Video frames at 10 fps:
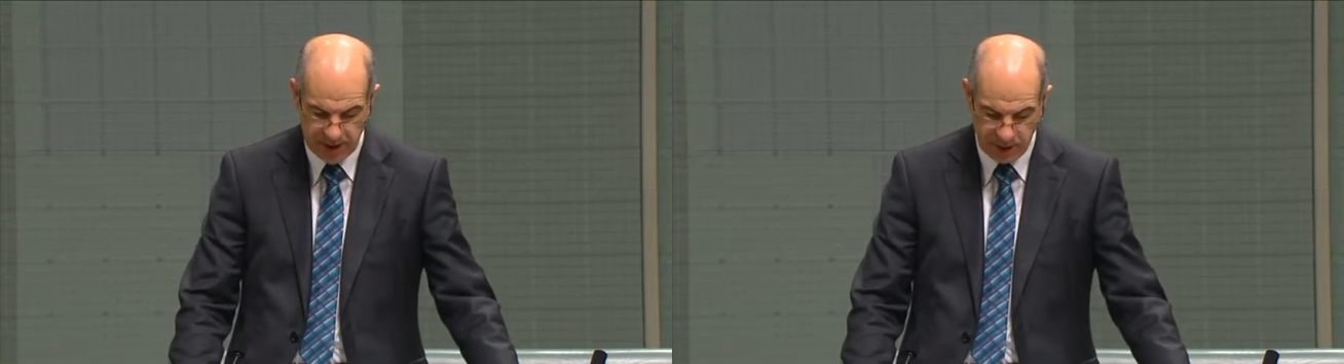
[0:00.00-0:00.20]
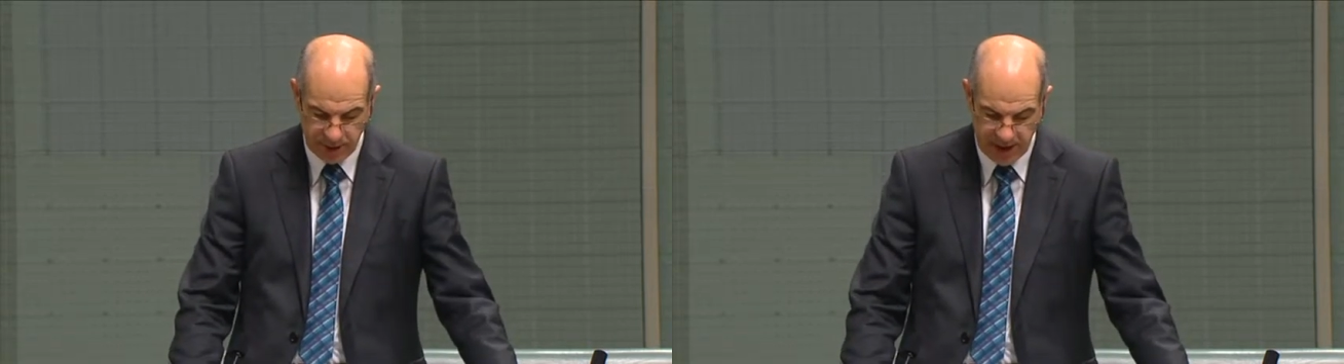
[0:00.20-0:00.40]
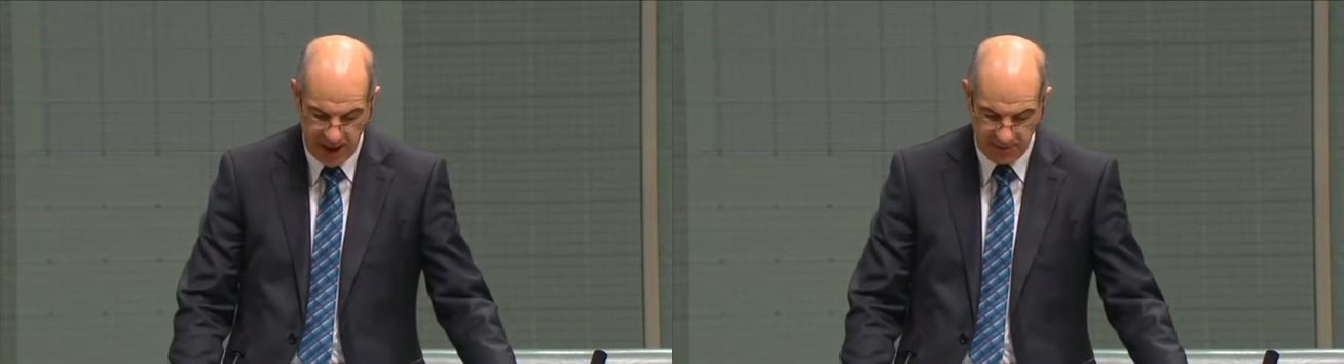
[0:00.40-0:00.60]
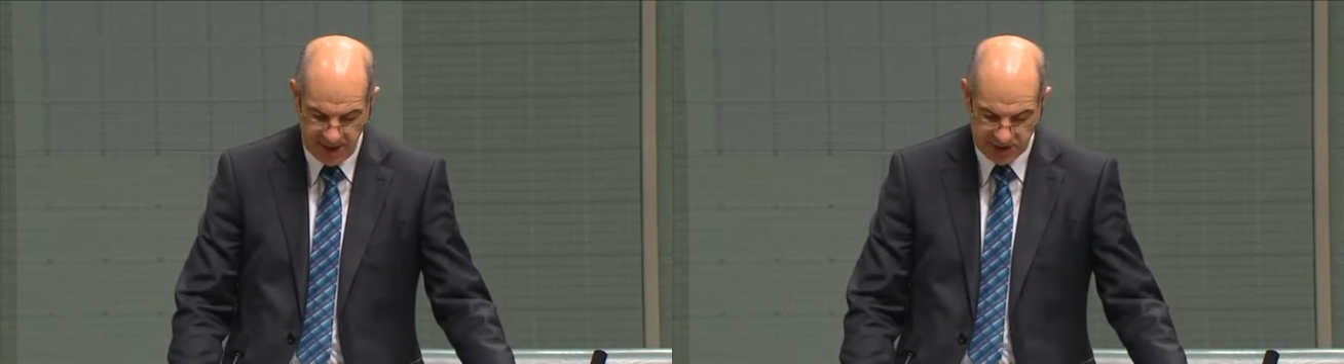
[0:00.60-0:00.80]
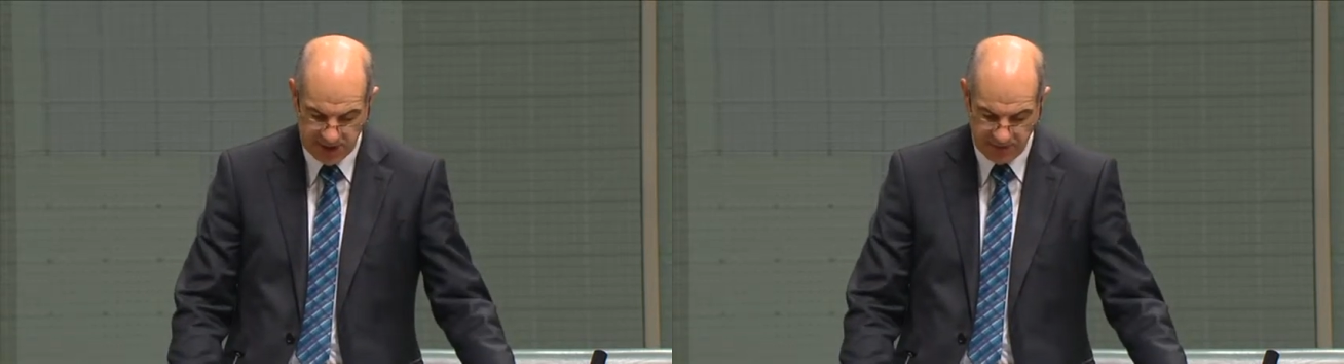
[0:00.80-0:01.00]
healthcare
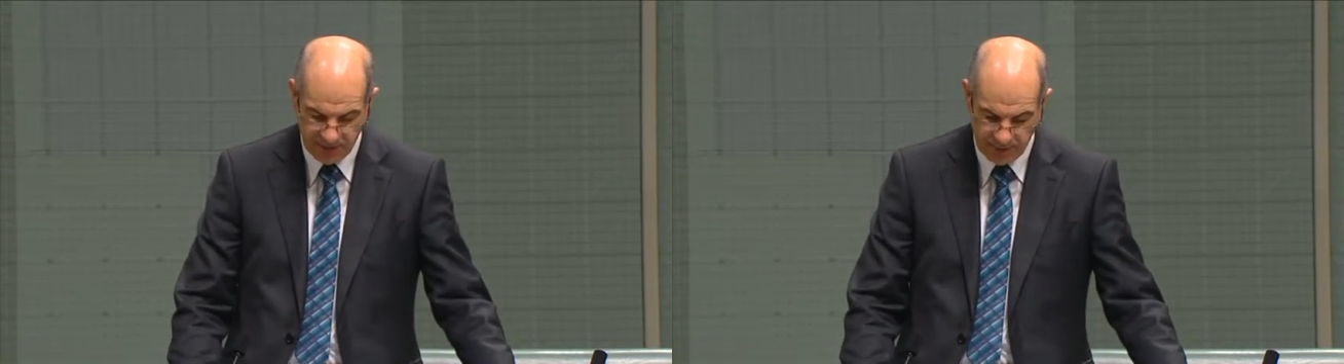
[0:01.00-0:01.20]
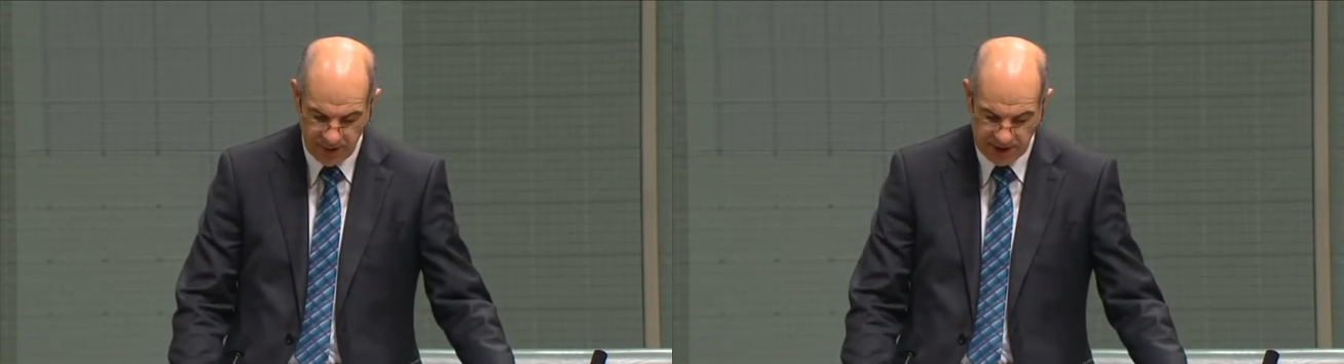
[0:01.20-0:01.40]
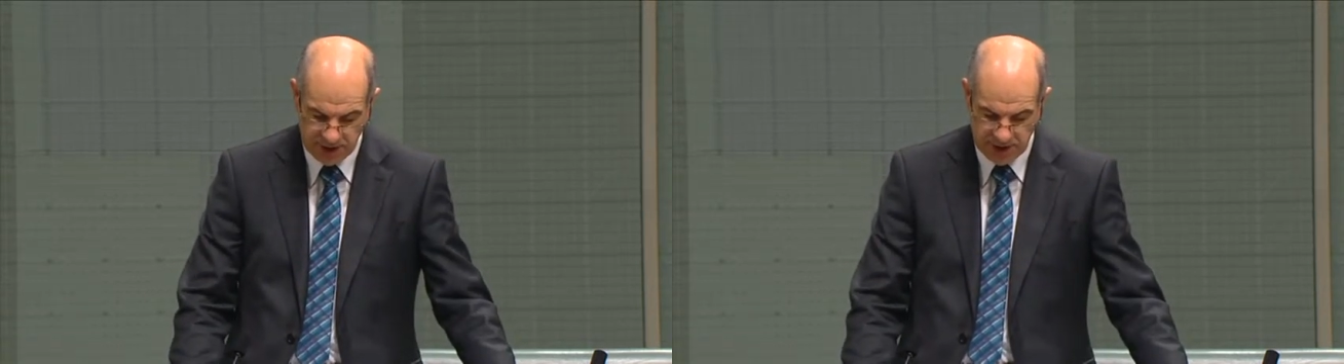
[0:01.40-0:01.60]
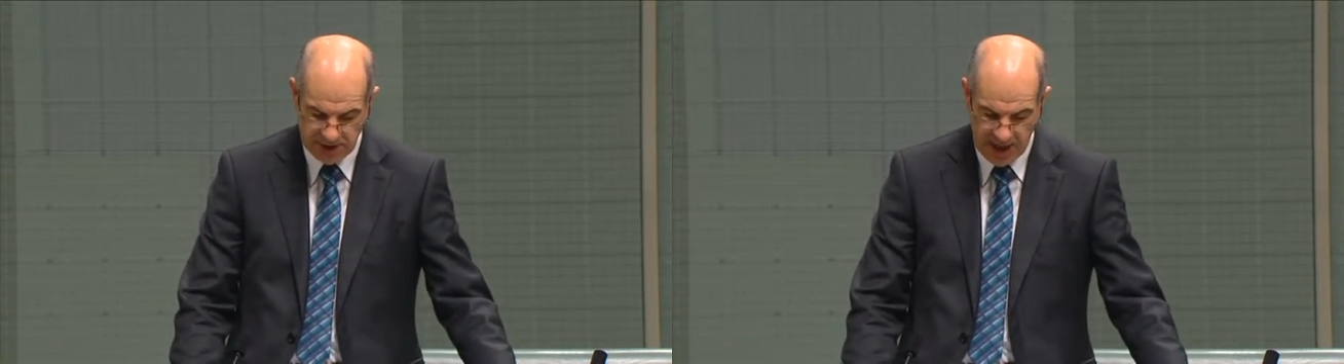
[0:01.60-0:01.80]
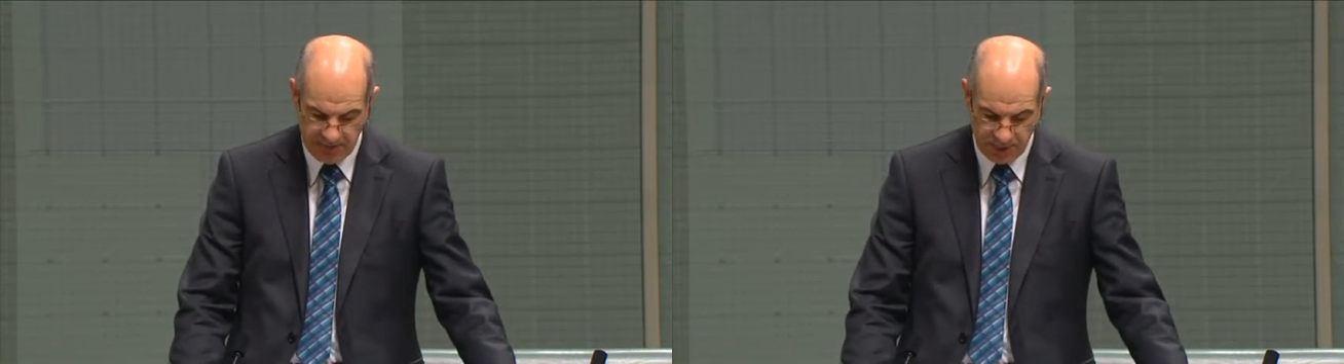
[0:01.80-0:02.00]
measures for
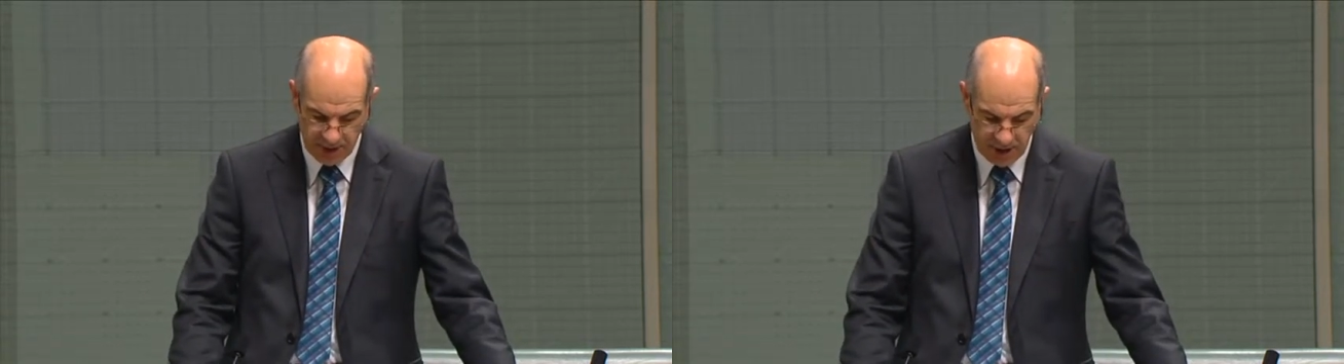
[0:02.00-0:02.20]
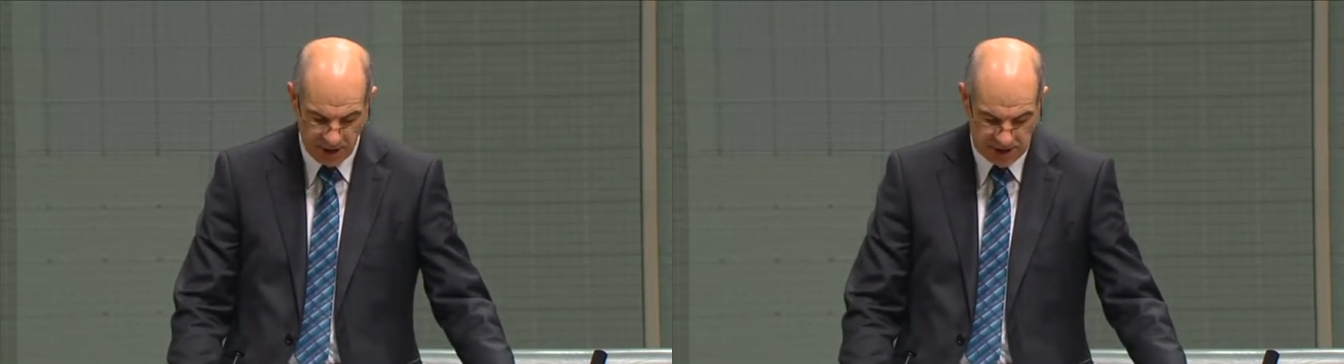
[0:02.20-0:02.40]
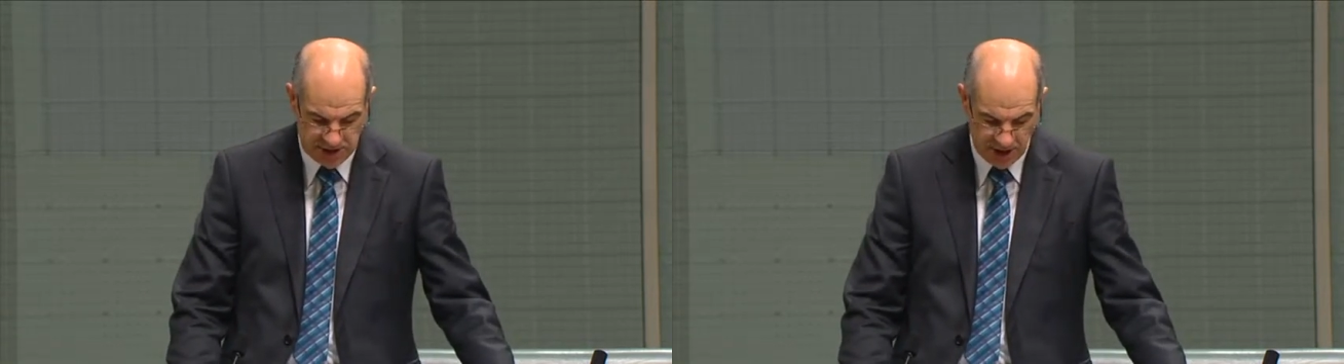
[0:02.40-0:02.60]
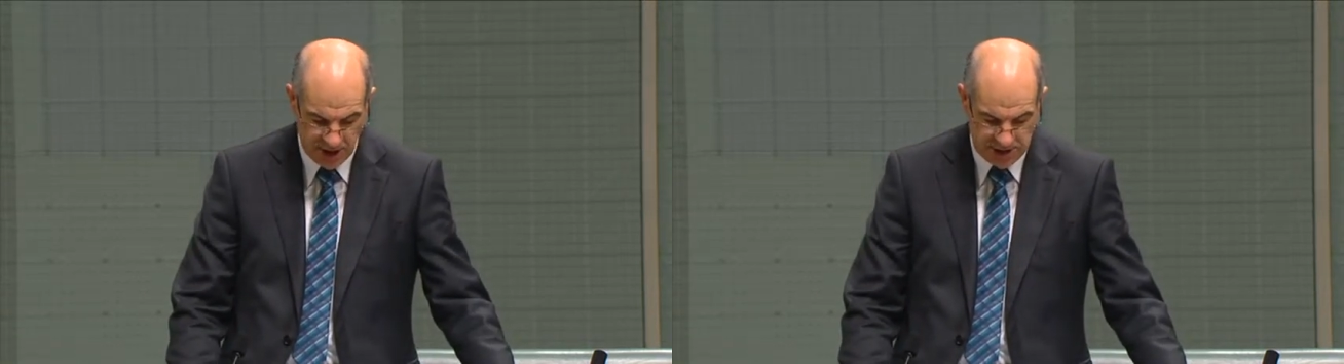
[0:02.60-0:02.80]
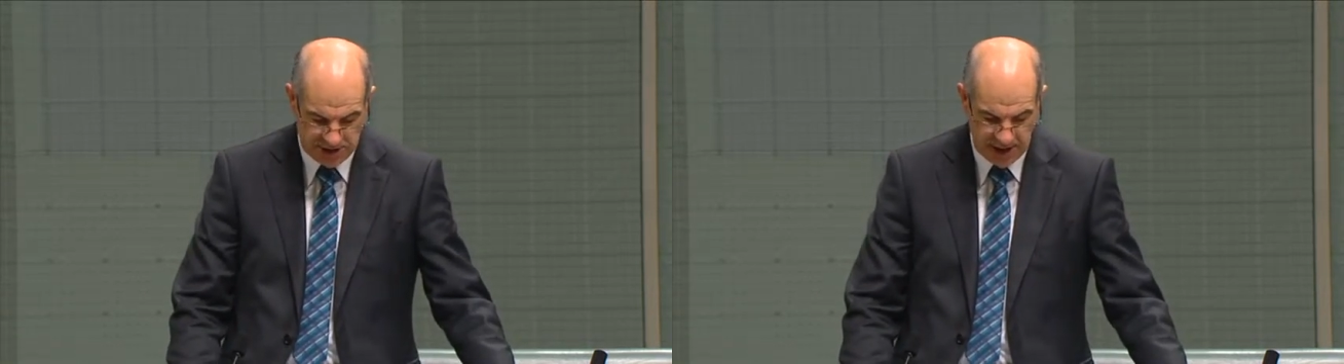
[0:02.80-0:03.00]
pensioners are
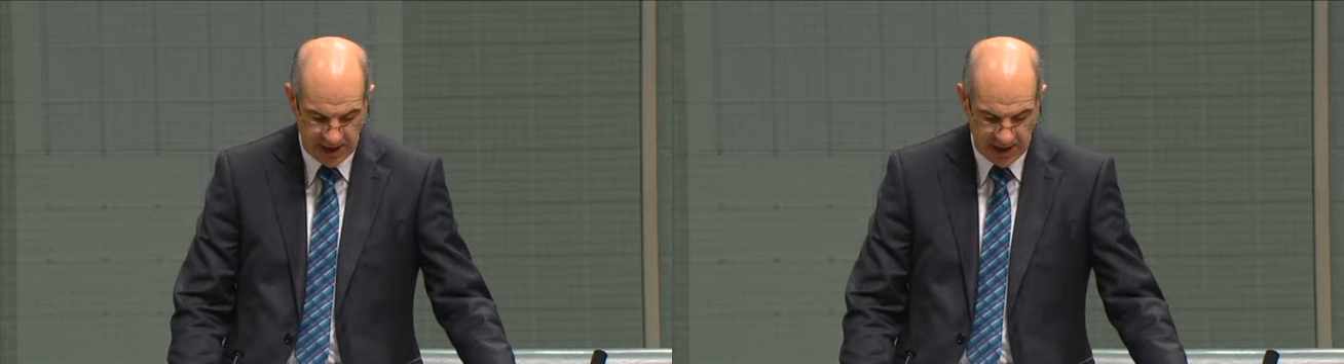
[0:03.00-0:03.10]
prioritised,